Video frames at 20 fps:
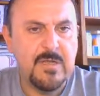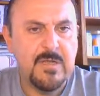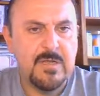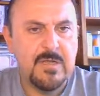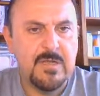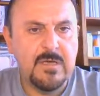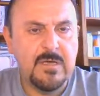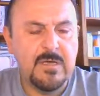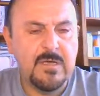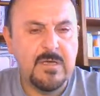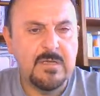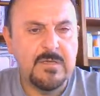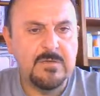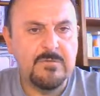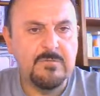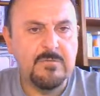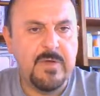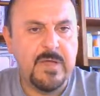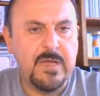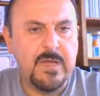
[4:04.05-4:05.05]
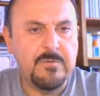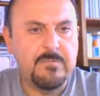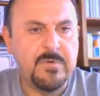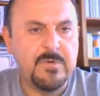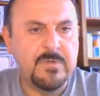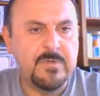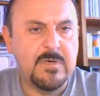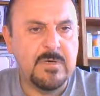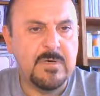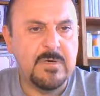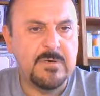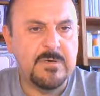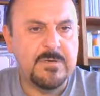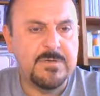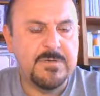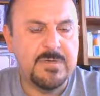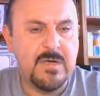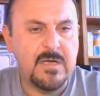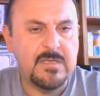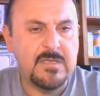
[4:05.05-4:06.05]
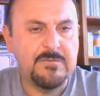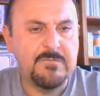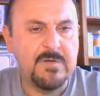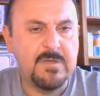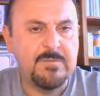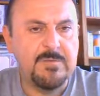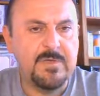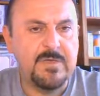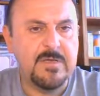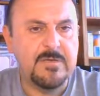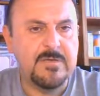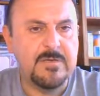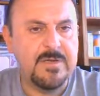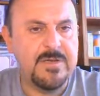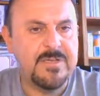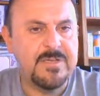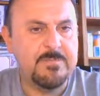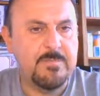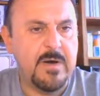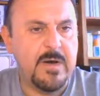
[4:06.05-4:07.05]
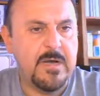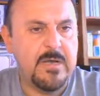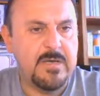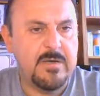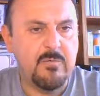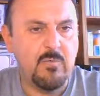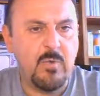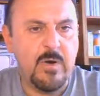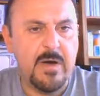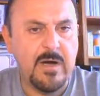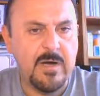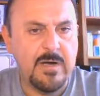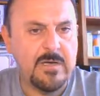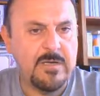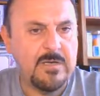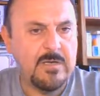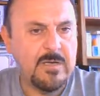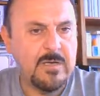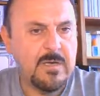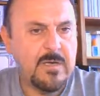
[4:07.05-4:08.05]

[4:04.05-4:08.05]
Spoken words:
the variable result will be increased by y.